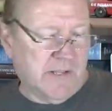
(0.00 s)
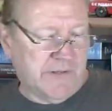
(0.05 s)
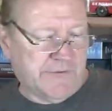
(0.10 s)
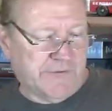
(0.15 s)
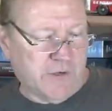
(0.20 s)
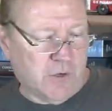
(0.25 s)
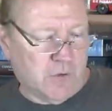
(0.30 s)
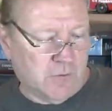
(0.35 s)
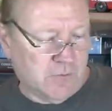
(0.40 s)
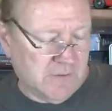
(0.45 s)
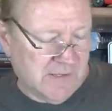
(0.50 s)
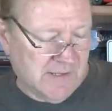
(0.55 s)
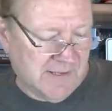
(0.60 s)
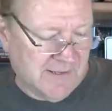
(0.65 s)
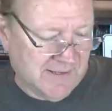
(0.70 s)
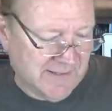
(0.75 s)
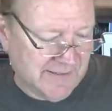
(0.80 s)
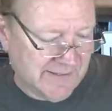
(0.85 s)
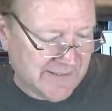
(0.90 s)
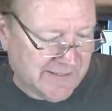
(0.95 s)
and so
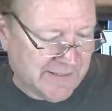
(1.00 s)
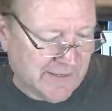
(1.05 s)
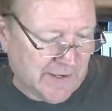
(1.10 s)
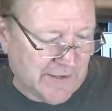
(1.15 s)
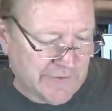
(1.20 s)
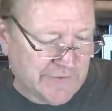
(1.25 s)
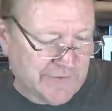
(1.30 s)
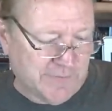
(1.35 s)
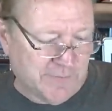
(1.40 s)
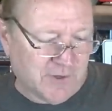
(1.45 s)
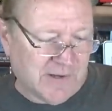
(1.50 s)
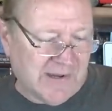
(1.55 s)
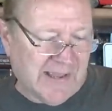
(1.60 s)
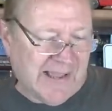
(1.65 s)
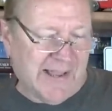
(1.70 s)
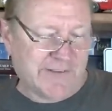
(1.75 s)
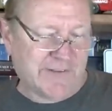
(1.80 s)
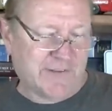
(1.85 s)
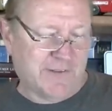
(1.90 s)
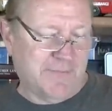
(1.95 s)
the customer
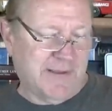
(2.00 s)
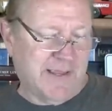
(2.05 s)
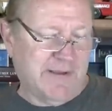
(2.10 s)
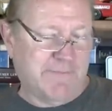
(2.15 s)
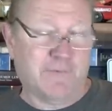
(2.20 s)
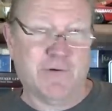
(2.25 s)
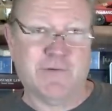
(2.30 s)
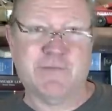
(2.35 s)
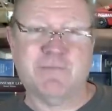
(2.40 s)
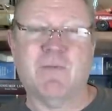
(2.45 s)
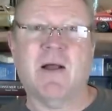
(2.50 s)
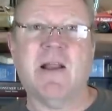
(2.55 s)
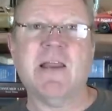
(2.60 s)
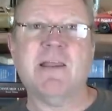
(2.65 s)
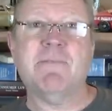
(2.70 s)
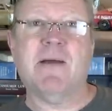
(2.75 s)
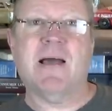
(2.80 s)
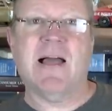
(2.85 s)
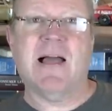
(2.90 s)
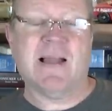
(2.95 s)
asked the man for his
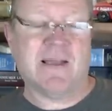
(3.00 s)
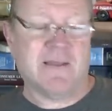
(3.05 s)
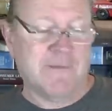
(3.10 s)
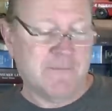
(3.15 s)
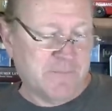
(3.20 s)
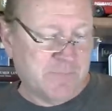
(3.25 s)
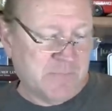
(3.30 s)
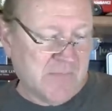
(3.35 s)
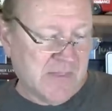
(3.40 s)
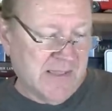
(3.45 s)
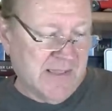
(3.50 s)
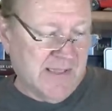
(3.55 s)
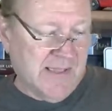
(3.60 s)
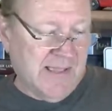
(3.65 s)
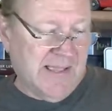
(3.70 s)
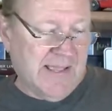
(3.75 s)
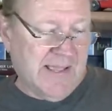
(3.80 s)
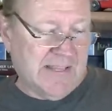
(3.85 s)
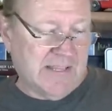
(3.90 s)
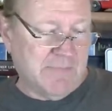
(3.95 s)
money back.
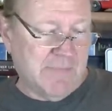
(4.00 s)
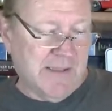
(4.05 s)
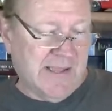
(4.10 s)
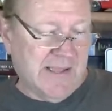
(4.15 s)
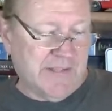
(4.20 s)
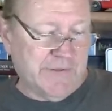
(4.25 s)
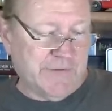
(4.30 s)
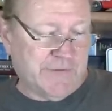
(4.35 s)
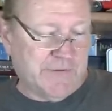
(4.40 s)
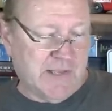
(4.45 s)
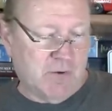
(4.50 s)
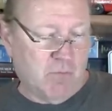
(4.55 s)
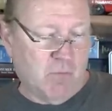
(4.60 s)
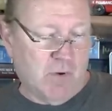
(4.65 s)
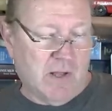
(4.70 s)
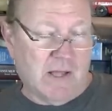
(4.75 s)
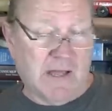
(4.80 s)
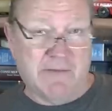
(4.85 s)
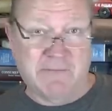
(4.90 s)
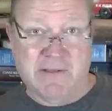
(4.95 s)
And the man said,
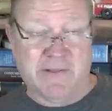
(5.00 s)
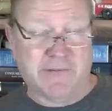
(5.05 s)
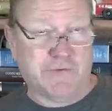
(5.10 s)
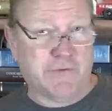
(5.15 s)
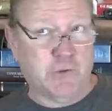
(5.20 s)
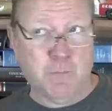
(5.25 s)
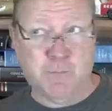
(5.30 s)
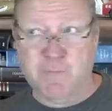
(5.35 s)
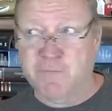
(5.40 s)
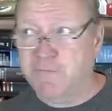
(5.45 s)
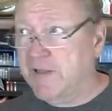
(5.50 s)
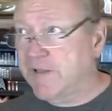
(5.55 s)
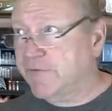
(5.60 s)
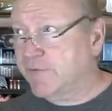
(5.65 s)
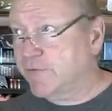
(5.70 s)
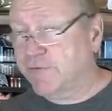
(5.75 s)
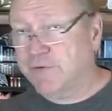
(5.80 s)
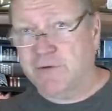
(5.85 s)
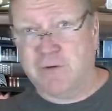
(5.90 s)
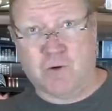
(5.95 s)
well, I've got
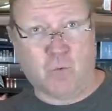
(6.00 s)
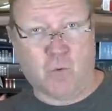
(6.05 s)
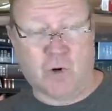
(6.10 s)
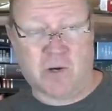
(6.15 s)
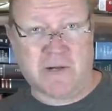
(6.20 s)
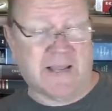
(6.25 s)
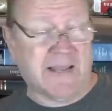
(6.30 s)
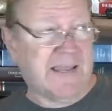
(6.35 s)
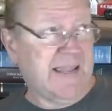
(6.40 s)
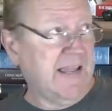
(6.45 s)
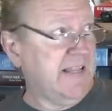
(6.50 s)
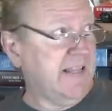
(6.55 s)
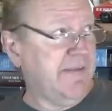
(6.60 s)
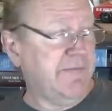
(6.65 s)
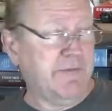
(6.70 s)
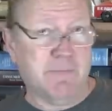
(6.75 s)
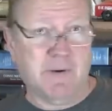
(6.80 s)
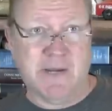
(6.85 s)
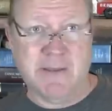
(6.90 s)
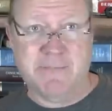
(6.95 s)
supervisors here at work. I can't
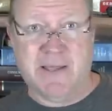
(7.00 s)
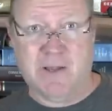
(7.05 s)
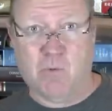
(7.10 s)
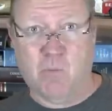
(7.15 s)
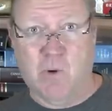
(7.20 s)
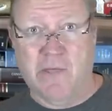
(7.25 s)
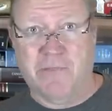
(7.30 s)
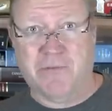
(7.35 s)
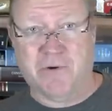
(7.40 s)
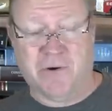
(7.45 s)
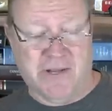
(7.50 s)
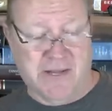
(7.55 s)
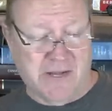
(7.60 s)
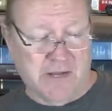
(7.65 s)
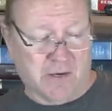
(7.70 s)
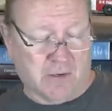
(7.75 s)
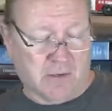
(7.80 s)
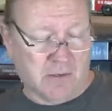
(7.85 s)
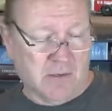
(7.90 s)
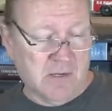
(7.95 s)
give you the money back while they're
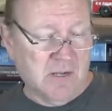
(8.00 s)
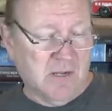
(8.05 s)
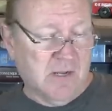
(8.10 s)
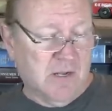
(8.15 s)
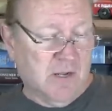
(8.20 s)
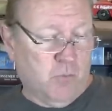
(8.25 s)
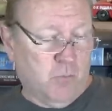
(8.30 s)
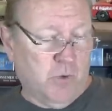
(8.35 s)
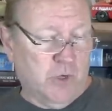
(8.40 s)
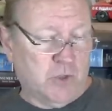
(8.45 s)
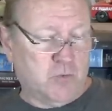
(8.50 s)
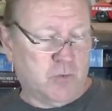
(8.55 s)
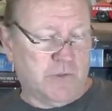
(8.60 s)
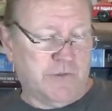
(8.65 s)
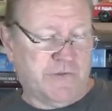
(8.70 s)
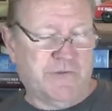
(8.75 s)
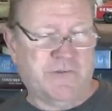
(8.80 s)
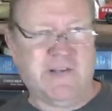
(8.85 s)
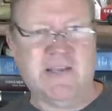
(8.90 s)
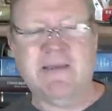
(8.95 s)
here. Which
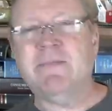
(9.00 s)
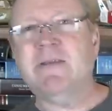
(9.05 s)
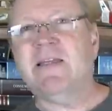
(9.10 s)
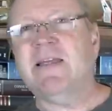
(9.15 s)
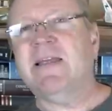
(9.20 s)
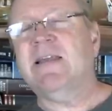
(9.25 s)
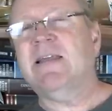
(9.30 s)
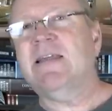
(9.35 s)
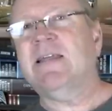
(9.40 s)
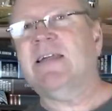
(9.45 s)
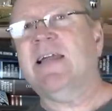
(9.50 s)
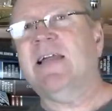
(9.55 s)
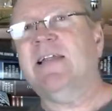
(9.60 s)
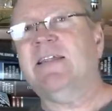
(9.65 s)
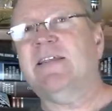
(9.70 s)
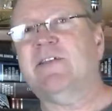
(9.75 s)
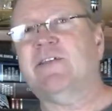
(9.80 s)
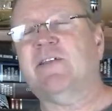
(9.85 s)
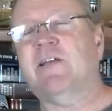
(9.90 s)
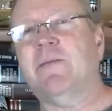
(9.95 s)
would seem to
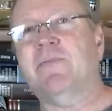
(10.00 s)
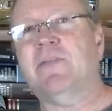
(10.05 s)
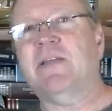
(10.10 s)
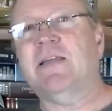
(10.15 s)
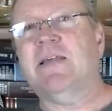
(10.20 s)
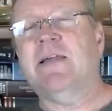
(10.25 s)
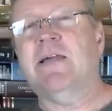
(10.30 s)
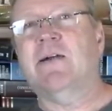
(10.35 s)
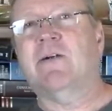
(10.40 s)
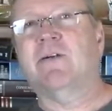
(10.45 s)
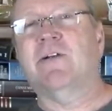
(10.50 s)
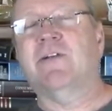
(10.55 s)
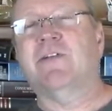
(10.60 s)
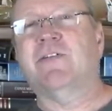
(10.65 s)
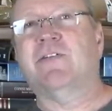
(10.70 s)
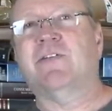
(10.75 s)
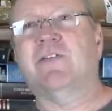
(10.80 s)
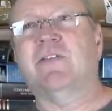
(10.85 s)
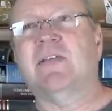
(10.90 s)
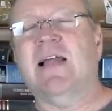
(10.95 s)
indicate that something here
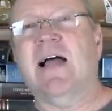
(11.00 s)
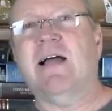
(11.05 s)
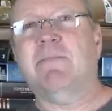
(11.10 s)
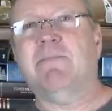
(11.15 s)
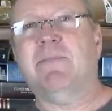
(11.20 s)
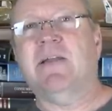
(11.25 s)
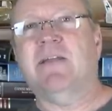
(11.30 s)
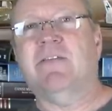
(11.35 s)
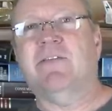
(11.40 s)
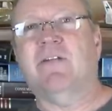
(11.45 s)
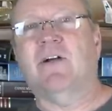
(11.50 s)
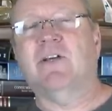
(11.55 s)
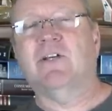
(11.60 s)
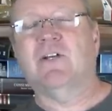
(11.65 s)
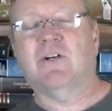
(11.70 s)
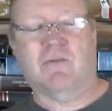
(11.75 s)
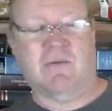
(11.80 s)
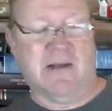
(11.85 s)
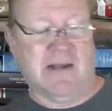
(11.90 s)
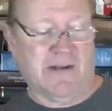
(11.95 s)
is not being
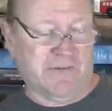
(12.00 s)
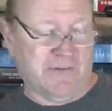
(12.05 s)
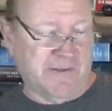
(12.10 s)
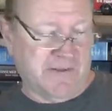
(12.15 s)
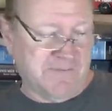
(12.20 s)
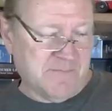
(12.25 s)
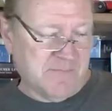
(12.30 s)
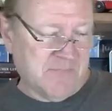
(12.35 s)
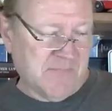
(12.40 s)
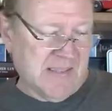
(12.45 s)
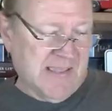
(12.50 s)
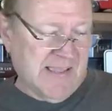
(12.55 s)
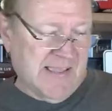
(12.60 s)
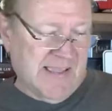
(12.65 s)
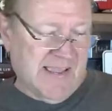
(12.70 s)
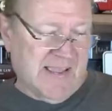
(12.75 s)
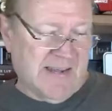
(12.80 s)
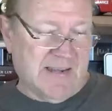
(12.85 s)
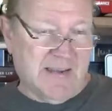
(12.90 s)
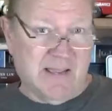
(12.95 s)
done correctly.
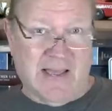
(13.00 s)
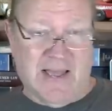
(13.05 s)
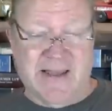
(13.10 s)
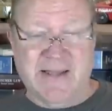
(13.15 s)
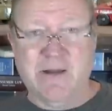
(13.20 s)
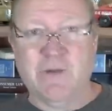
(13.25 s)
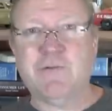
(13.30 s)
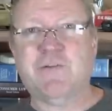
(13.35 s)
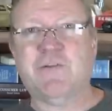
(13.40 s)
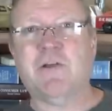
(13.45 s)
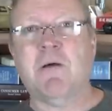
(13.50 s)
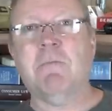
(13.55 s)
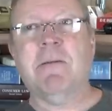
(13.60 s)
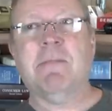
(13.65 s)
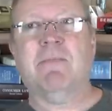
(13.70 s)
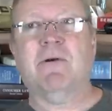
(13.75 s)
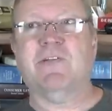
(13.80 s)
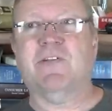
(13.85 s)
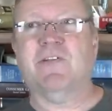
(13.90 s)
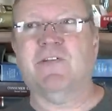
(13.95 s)
And I know some
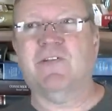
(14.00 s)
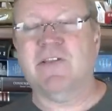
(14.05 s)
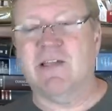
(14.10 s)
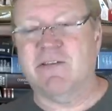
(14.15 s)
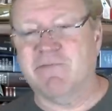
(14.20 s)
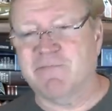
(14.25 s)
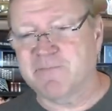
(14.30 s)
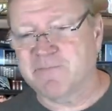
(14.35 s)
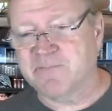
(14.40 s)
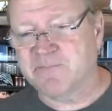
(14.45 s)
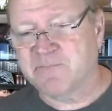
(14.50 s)
people are going to say, Steve,